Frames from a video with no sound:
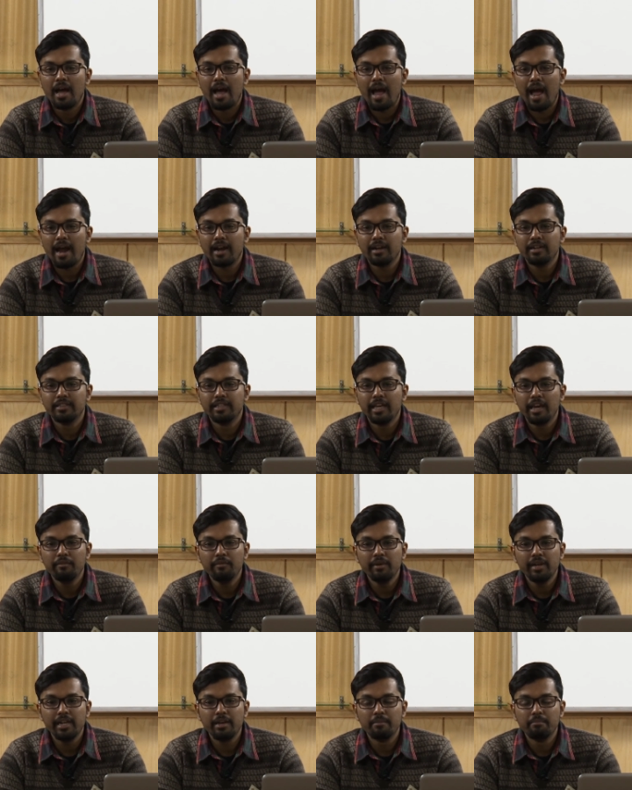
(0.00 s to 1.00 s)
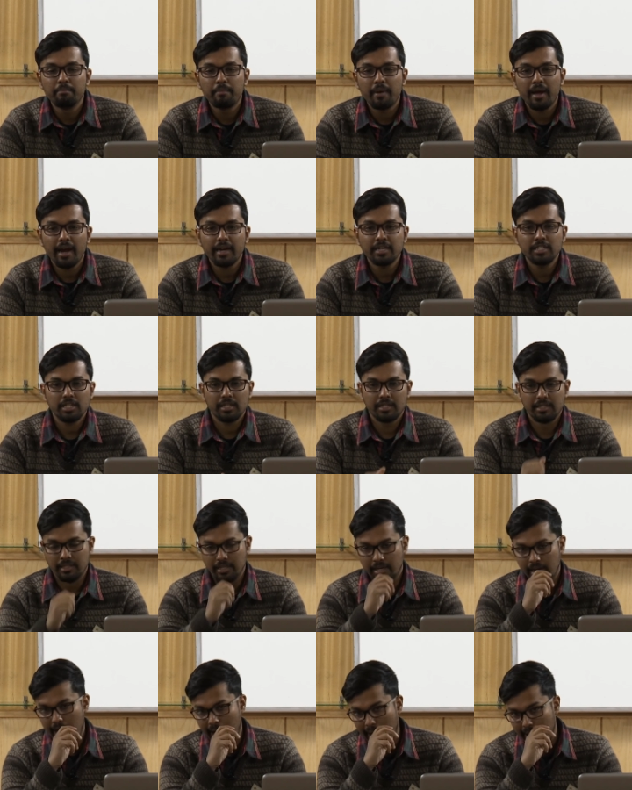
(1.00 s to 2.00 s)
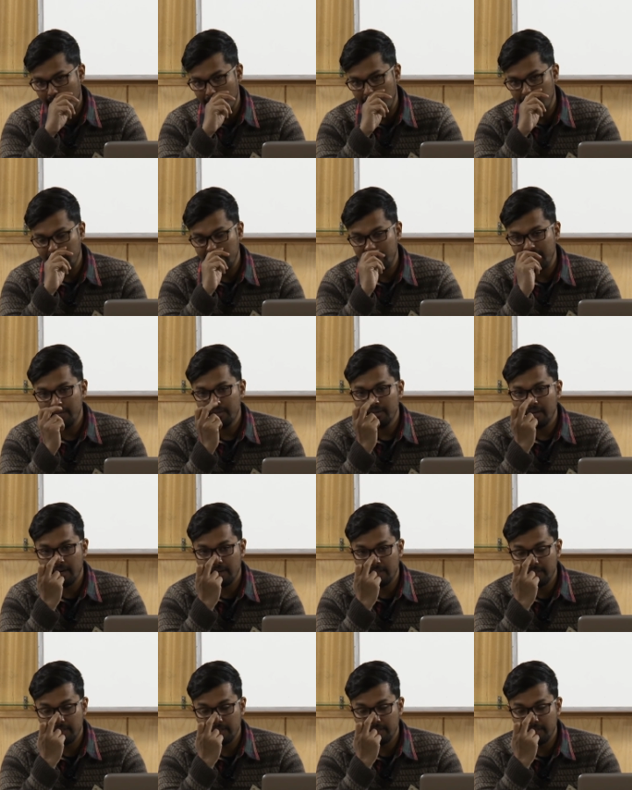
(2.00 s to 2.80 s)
and they will impact the hierarchy,